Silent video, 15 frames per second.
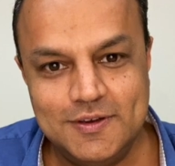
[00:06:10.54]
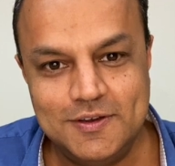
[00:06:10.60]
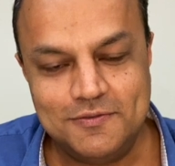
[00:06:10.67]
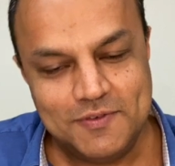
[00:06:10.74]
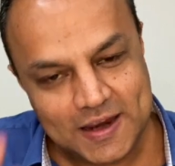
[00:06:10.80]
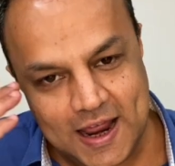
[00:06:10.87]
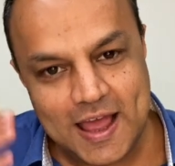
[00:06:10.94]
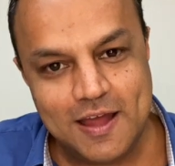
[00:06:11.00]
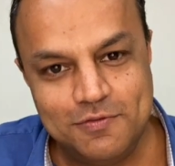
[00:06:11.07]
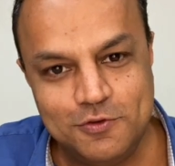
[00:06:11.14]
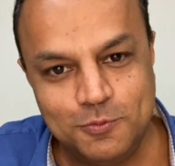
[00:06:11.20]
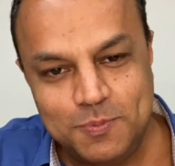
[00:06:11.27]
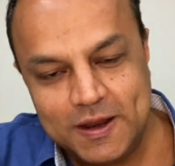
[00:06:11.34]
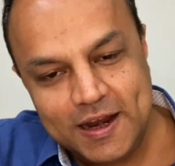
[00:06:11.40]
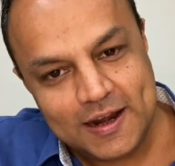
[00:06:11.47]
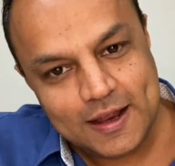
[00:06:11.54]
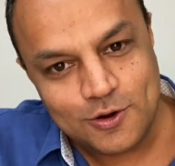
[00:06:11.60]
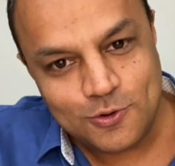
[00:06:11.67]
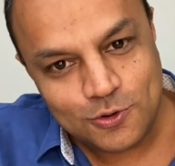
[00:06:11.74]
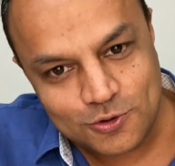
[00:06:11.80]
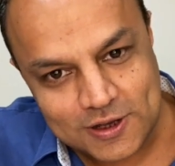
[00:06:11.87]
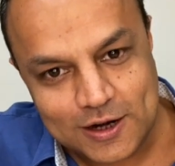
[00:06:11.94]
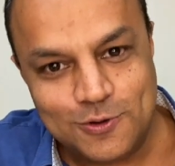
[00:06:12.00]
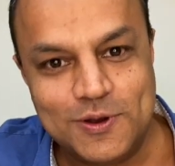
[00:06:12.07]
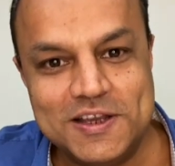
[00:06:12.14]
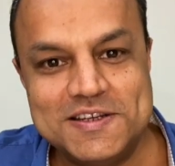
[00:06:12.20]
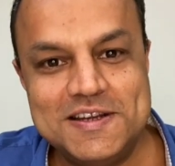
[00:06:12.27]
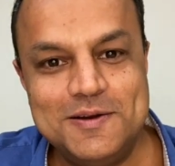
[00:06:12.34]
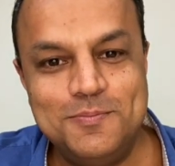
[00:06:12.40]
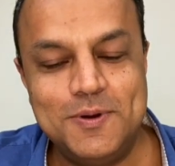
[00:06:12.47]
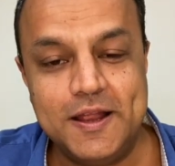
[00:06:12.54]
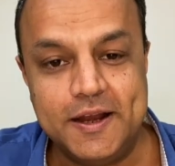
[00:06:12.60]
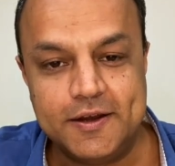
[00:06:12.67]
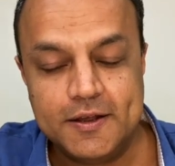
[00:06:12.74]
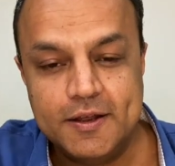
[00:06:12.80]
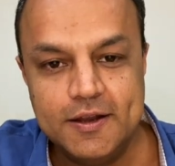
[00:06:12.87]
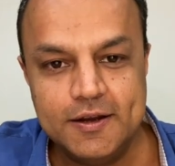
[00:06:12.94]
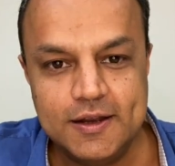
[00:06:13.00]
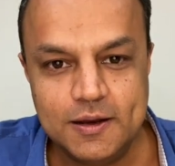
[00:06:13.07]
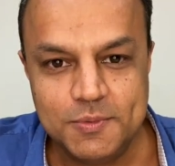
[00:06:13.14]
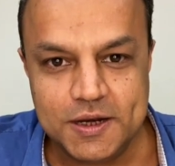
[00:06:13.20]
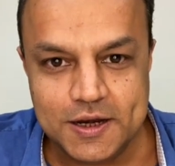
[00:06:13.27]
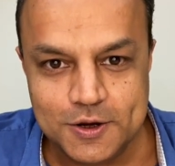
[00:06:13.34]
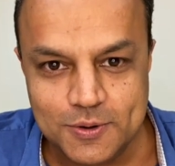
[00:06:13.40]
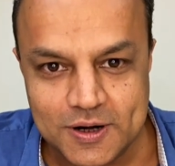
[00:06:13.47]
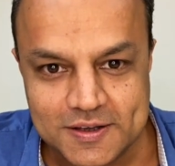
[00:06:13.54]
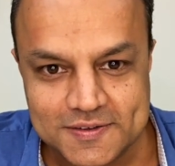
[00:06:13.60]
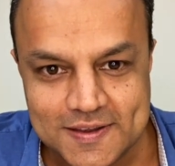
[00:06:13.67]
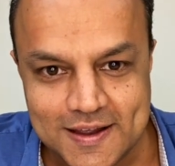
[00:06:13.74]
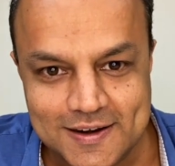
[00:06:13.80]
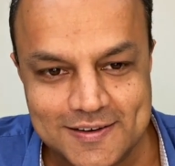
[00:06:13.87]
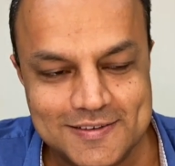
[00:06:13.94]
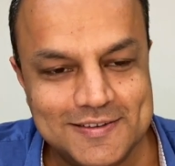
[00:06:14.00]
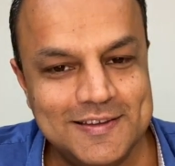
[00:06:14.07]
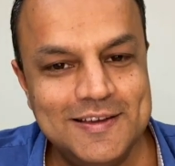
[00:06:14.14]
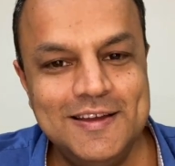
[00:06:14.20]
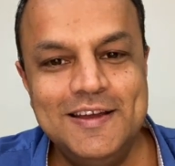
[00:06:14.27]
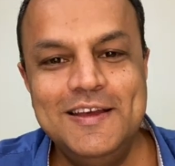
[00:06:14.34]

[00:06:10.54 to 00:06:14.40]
When I have to play it, I'll go to that location and play it. Tell me, did you understand this?